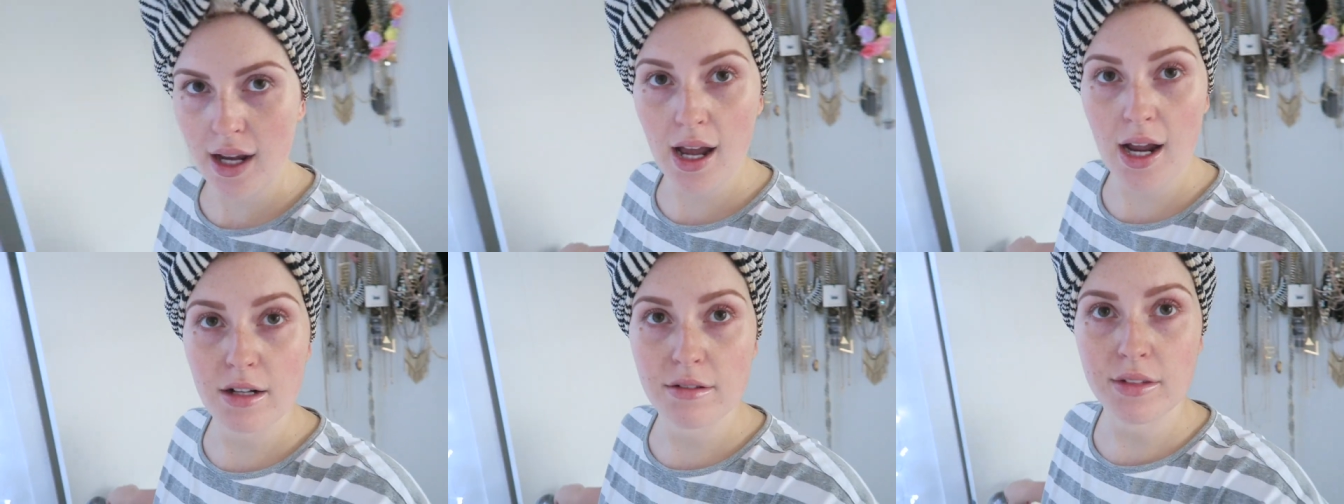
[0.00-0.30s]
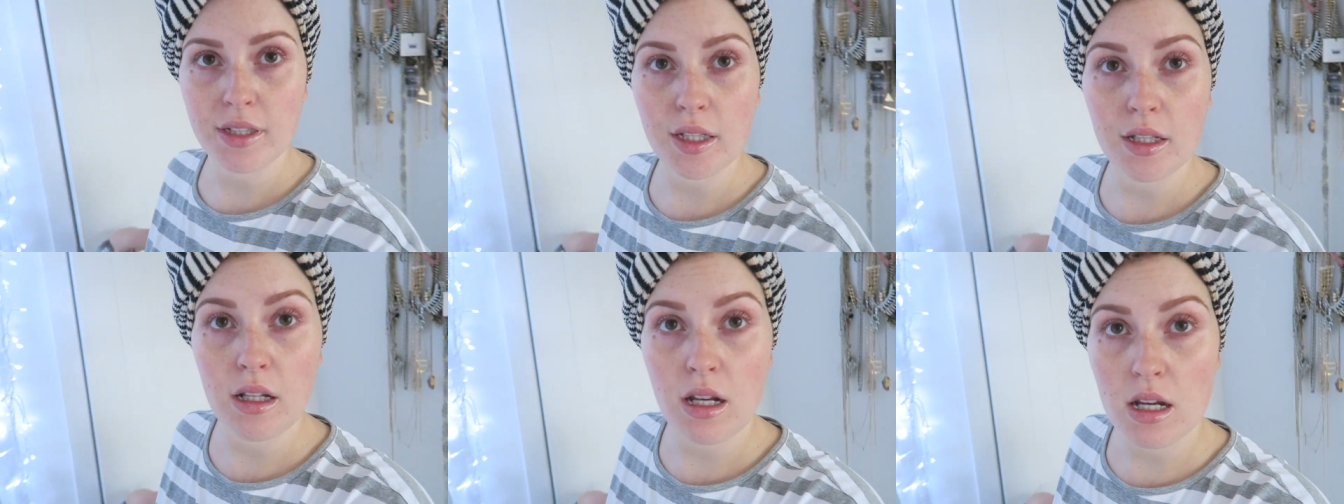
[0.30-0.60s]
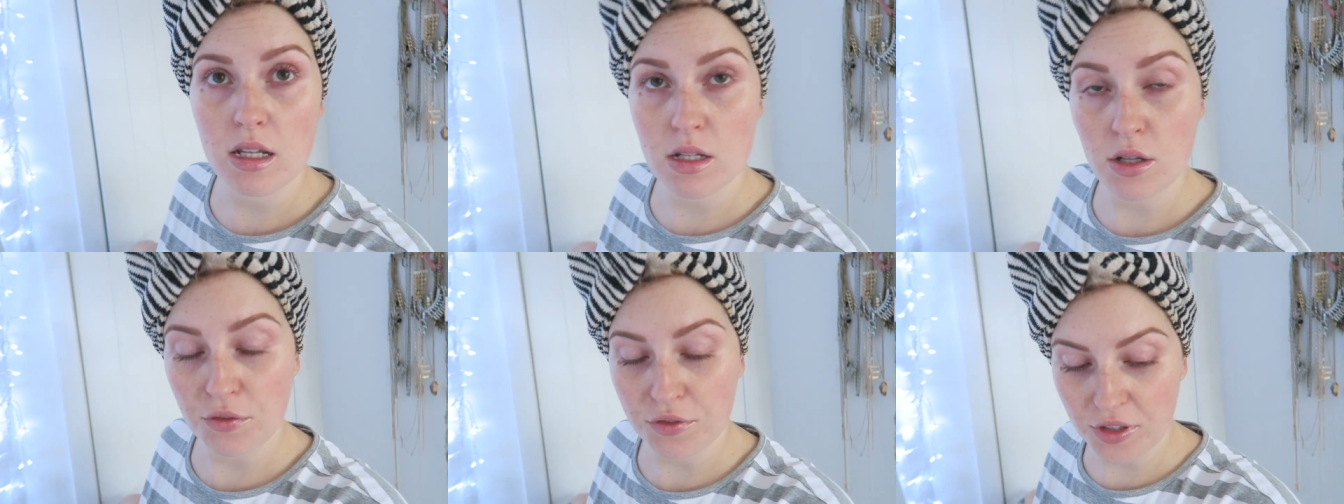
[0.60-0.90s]
I really
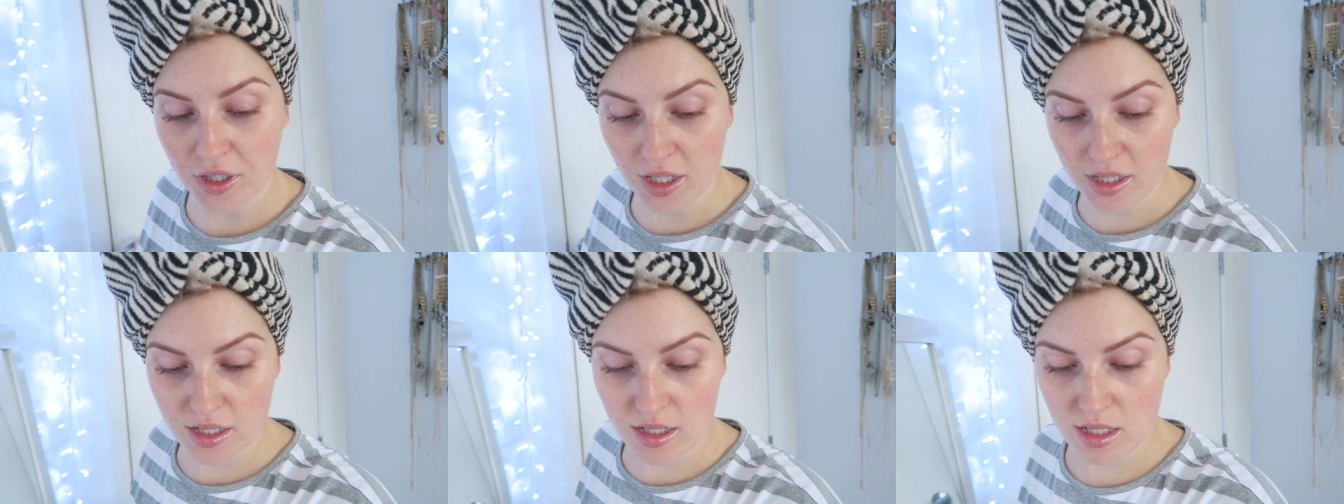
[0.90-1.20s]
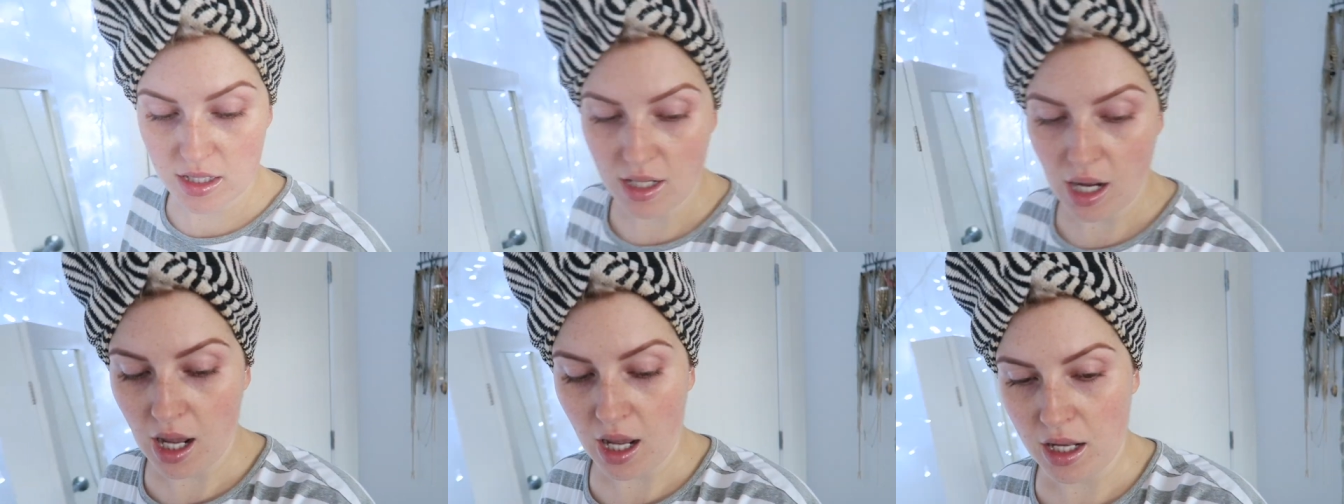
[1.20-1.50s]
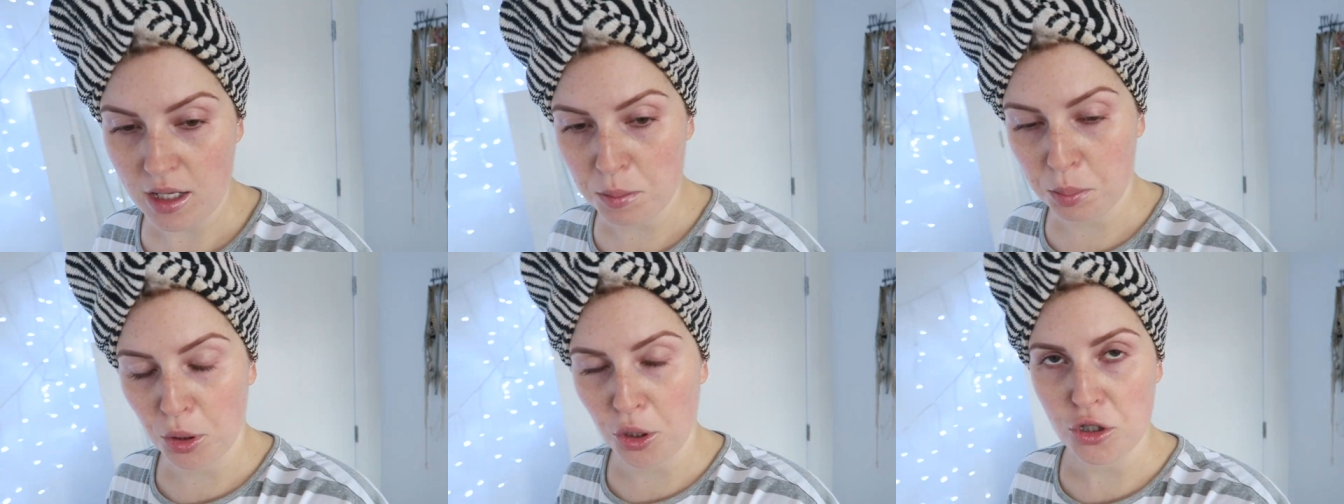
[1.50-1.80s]
need to friggin'
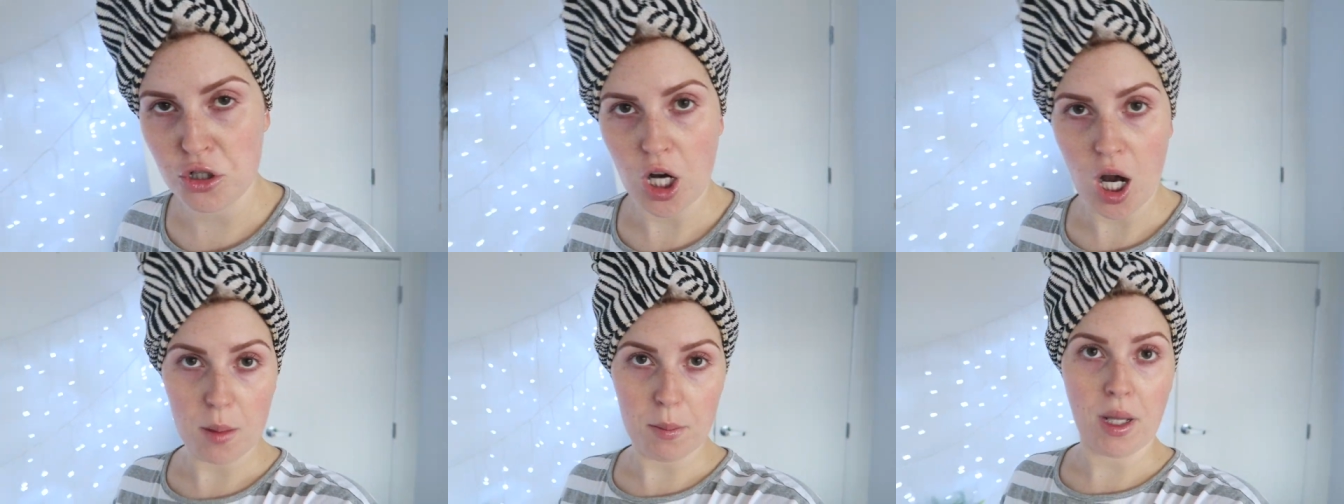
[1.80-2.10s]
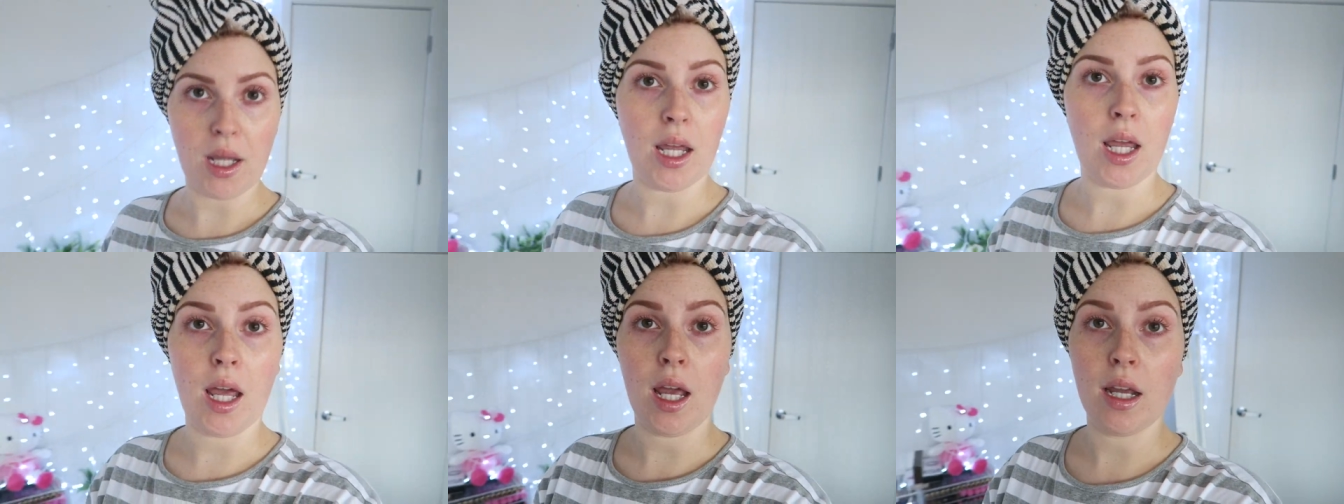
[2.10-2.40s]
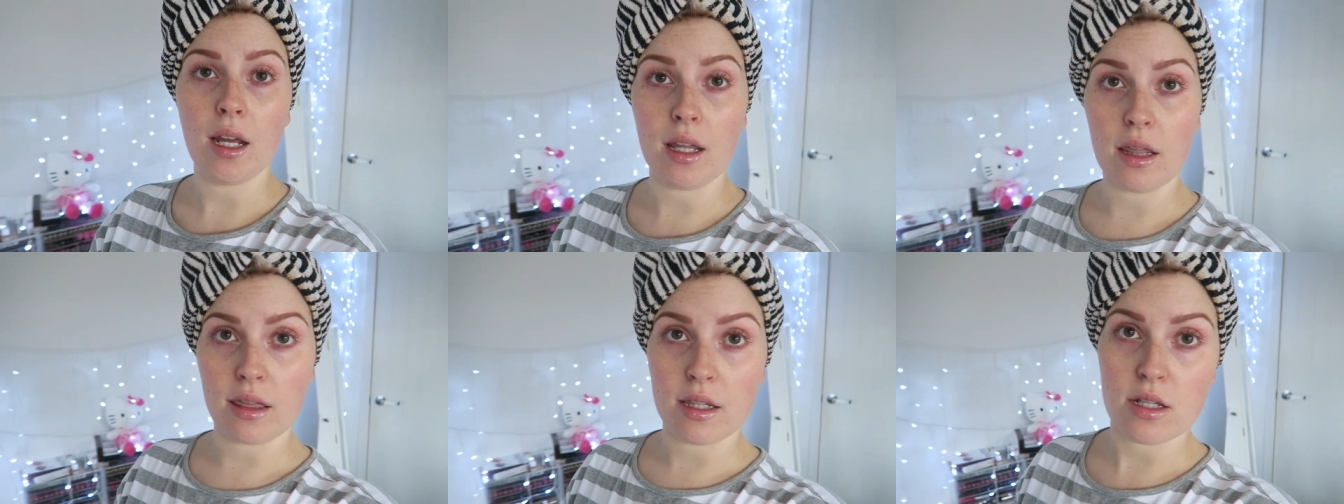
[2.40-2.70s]
start blow drying my hair
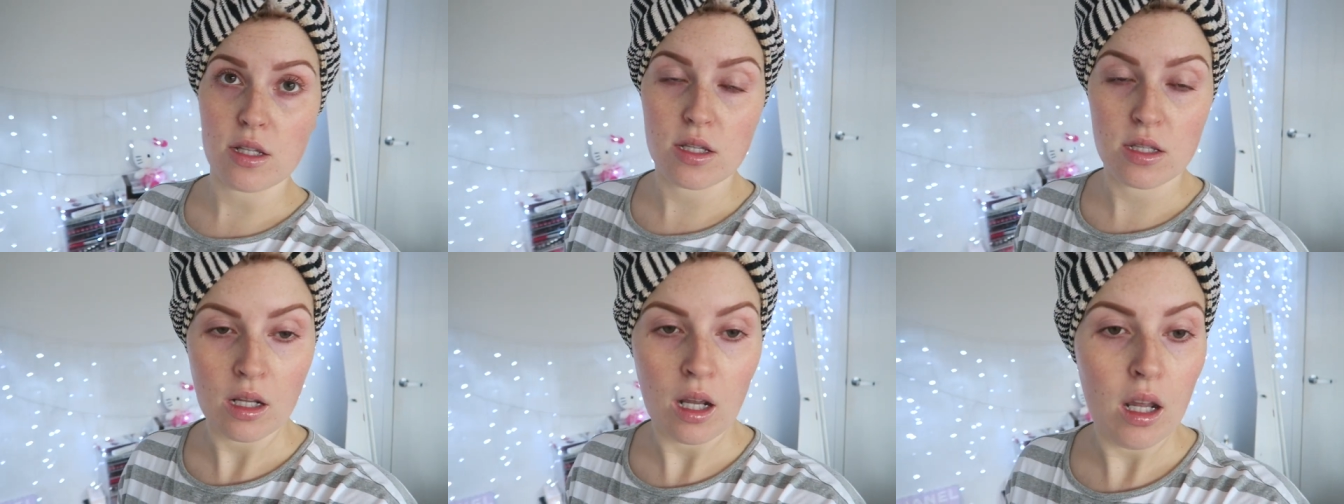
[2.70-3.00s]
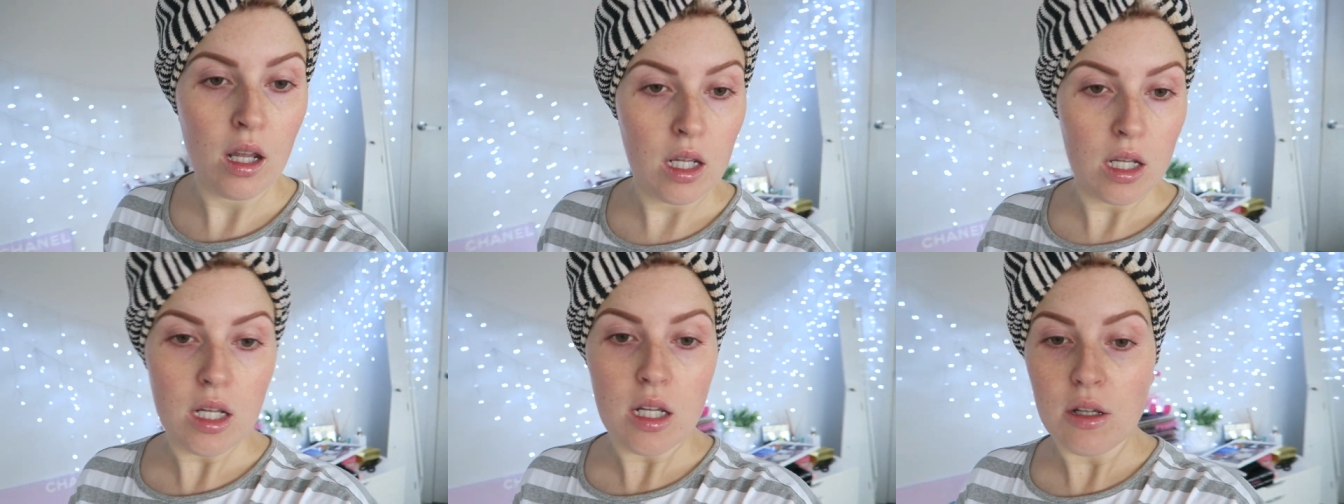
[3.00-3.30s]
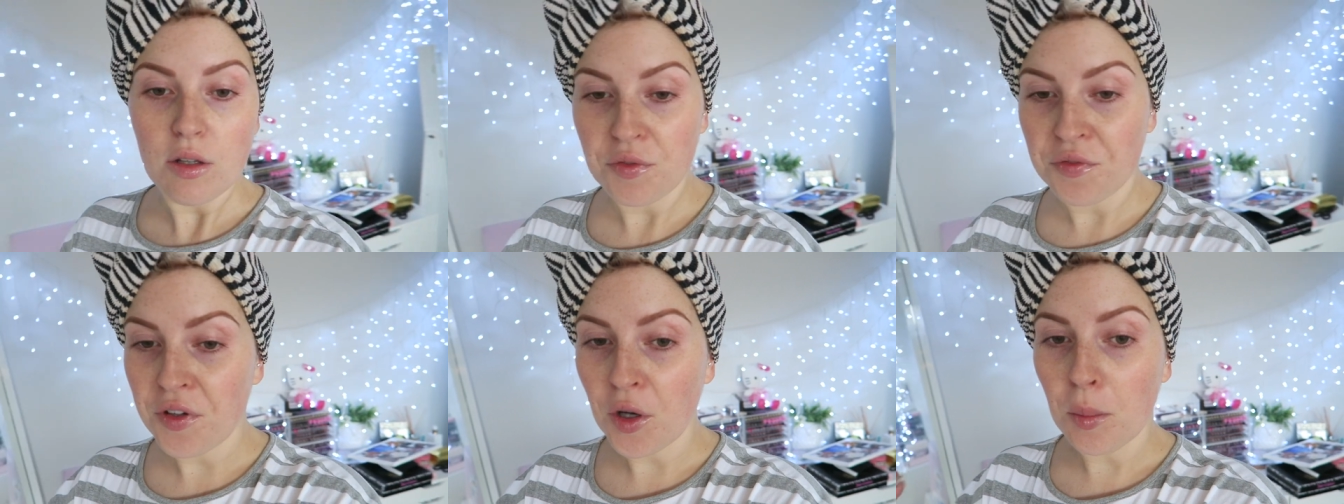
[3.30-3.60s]
and get this
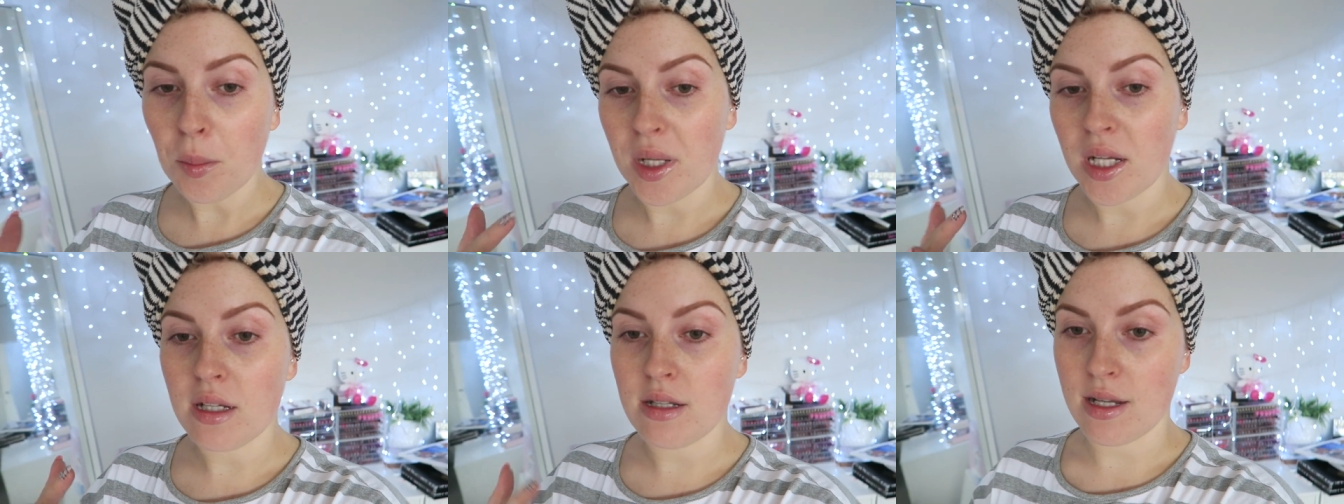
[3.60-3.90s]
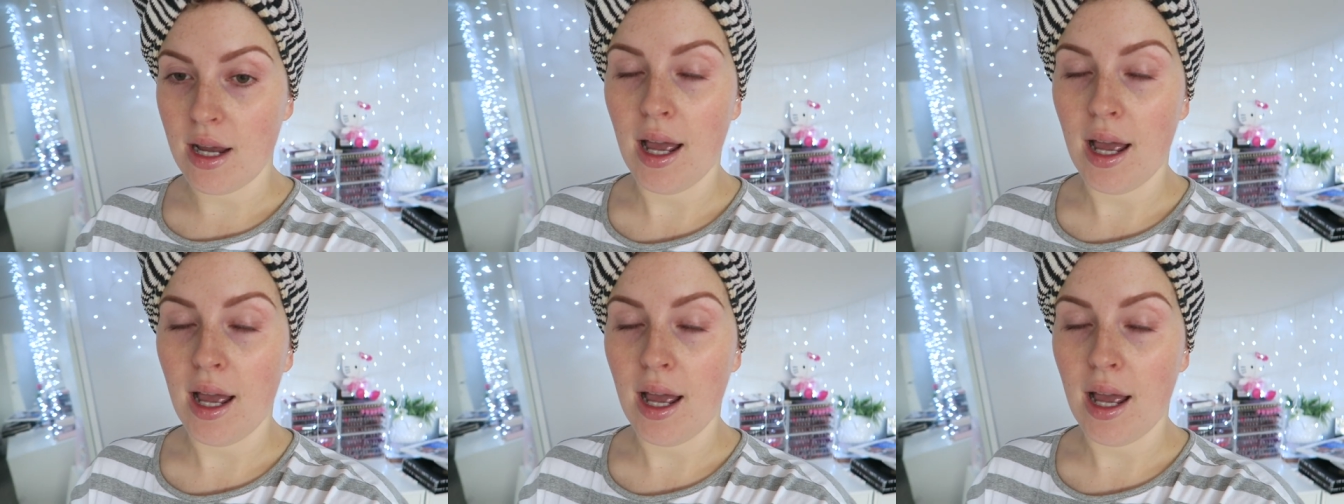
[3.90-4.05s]
filming